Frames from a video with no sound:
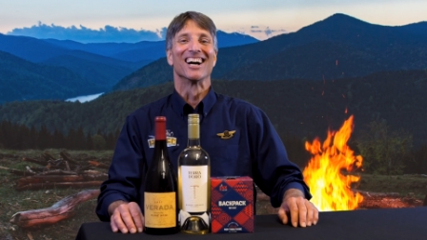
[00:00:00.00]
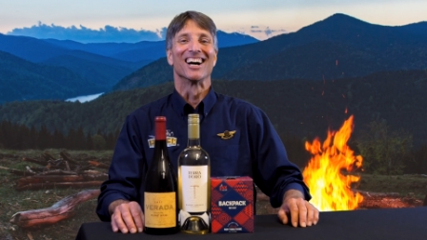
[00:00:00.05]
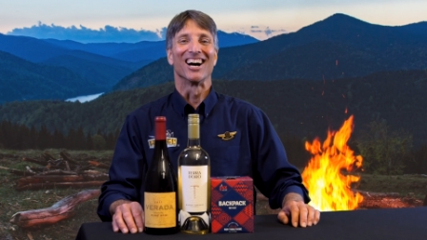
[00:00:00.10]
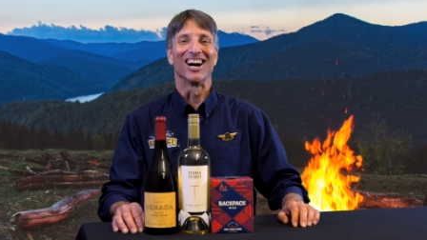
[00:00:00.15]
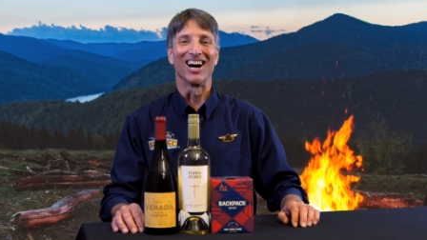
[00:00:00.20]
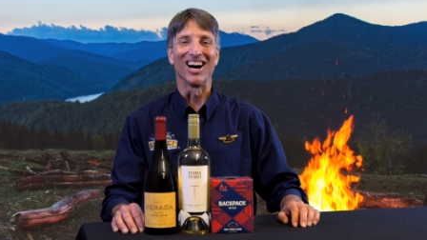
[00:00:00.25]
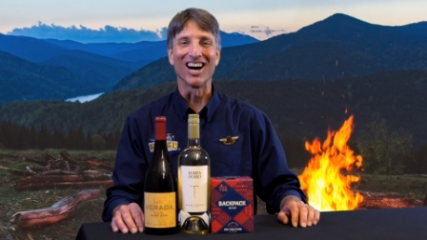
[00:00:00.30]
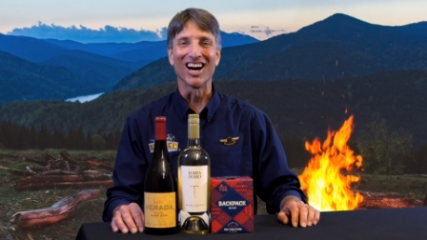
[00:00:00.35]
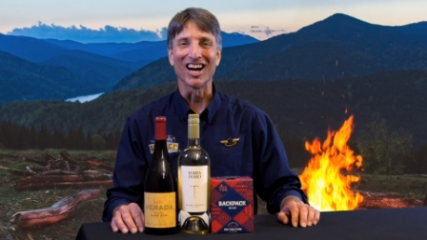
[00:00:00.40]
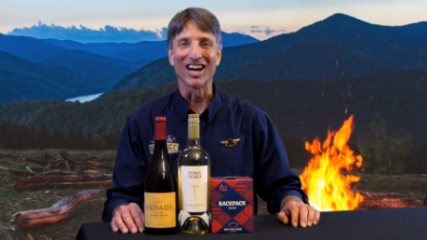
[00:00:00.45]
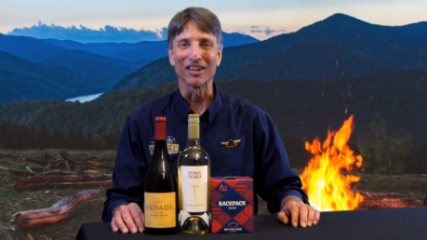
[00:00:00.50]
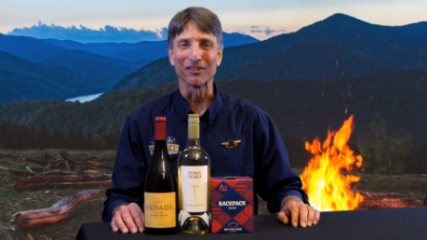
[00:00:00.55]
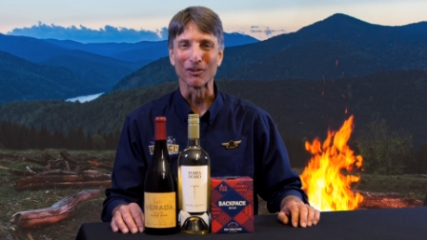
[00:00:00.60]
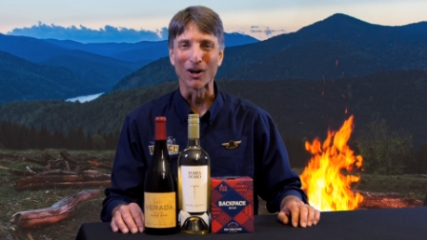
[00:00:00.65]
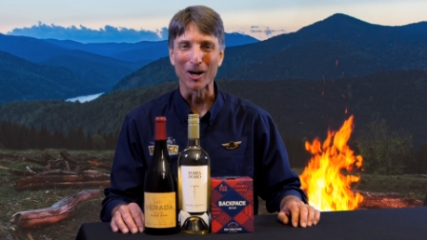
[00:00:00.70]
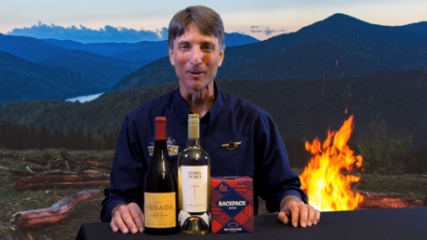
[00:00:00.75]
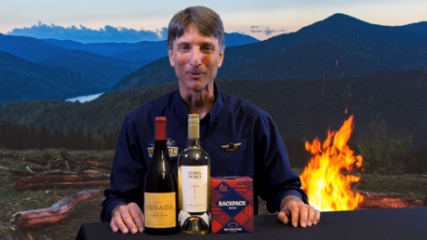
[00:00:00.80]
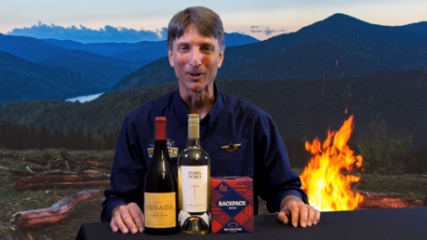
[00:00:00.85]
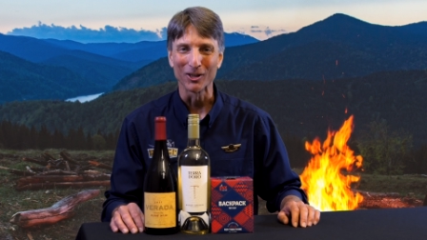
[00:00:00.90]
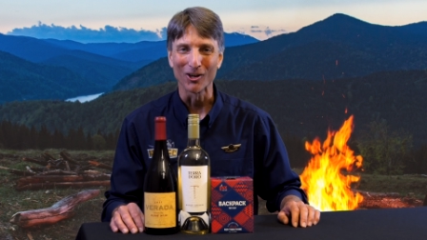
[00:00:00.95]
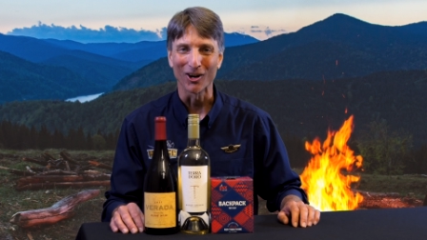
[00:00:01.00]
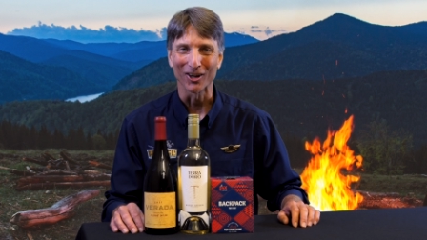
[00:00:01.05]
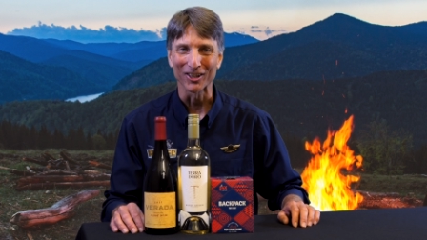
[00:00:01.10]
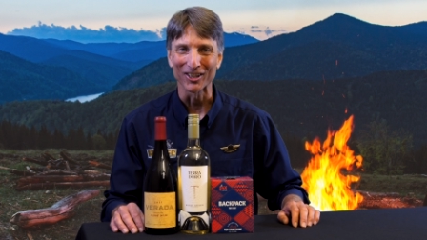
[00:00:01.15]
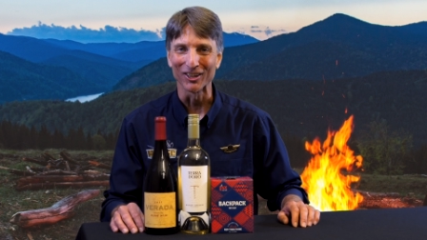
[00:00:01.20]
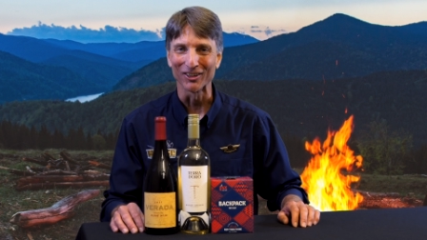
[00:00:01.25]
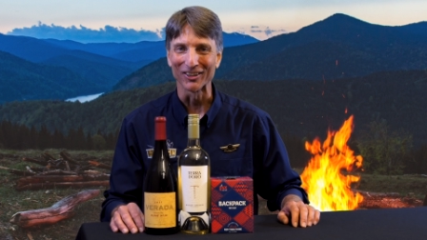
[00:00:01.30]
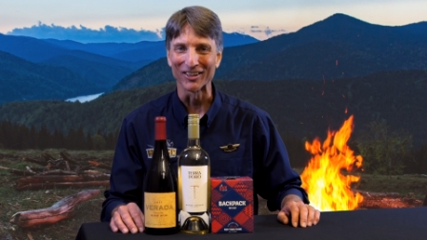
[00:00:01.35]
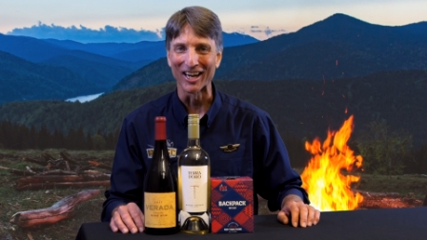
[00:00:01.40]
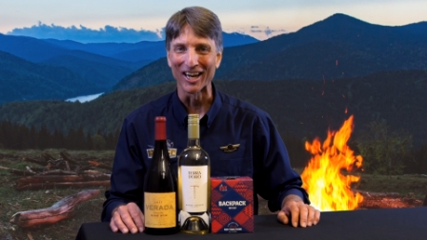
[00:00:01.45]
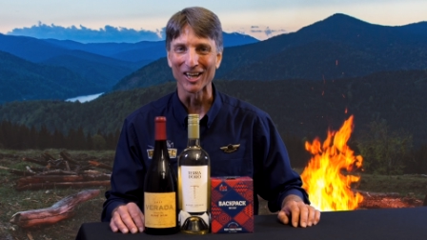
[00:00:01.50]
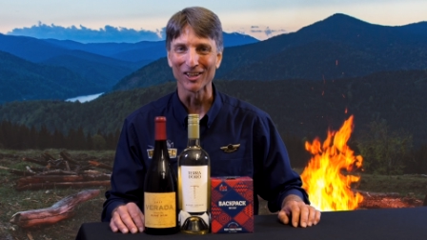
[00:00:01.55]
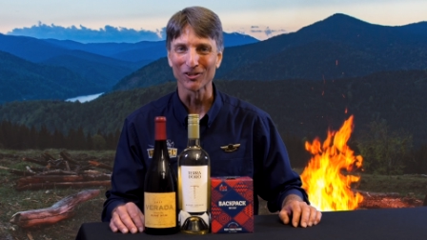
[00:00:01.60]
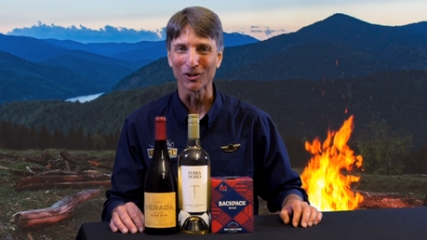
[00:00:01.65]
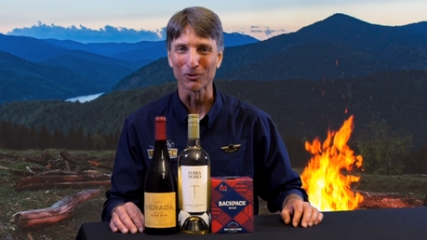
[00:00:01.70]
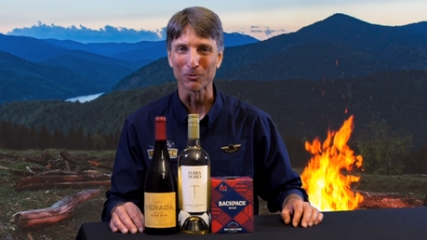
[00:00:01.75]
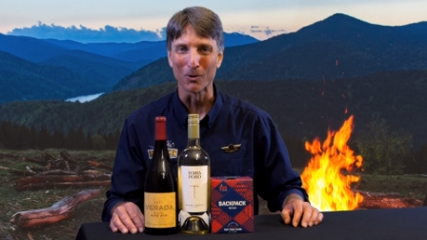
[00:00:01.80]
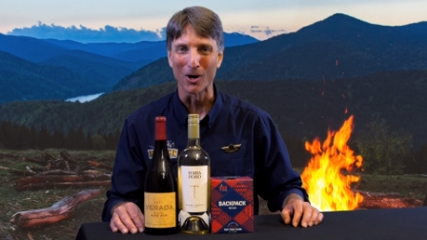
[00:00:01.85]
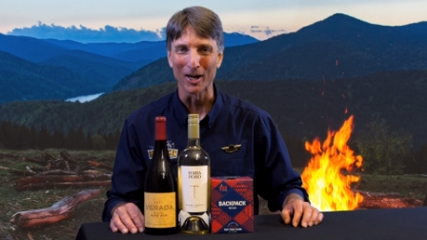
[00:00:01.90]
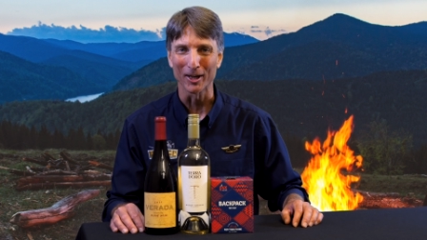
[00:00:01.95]
Hi, Rob Linhart here in the
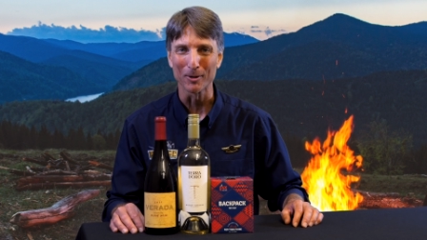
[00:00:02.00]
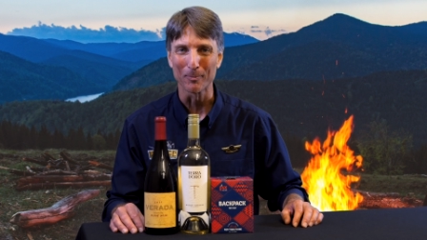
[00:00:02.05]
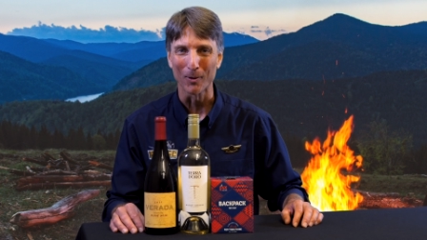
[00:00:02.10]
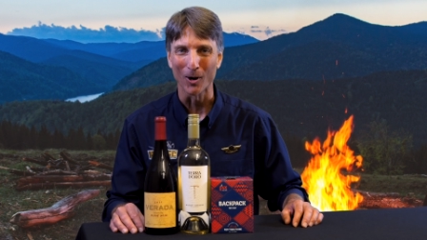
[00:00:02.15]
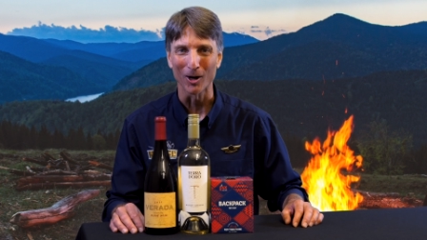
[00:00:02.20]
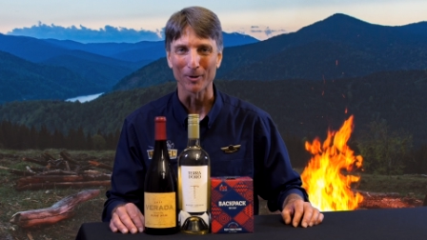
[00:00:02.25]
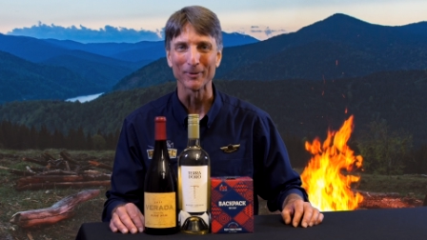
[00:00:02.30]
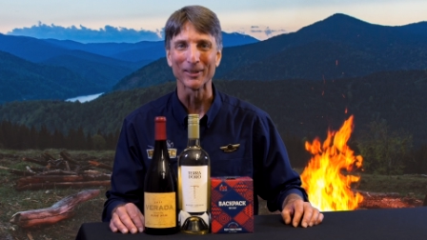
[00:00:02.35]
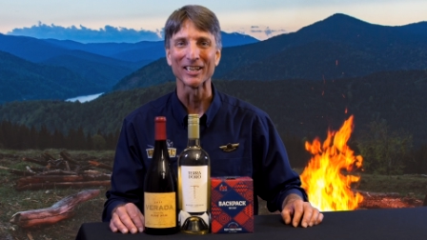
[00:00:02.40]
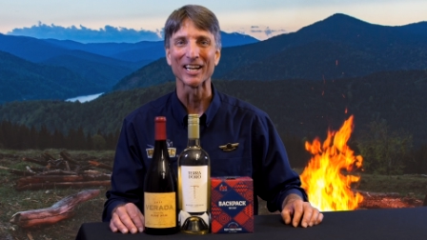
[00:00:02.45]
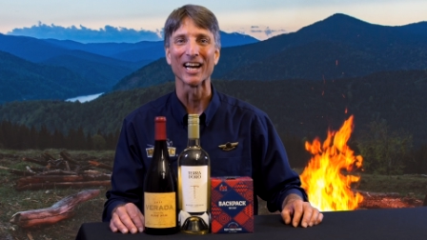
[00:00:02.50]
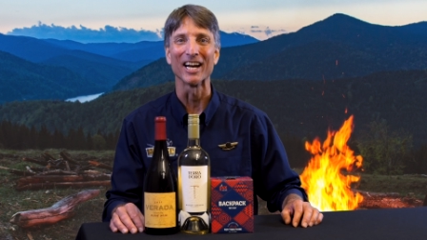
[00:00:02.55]
Hazel's Wine Department,